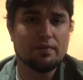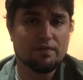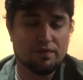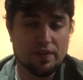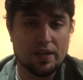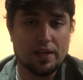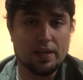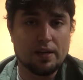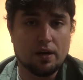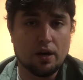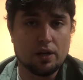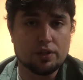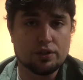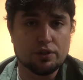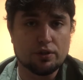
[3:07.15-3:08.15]
fee
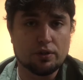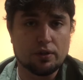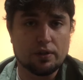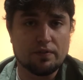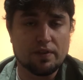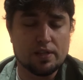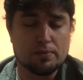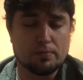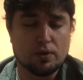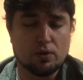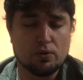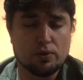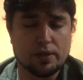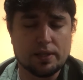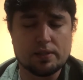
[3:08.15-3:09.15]
on your investment
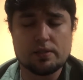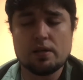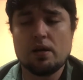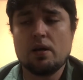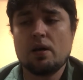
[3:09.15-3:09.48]
holdings.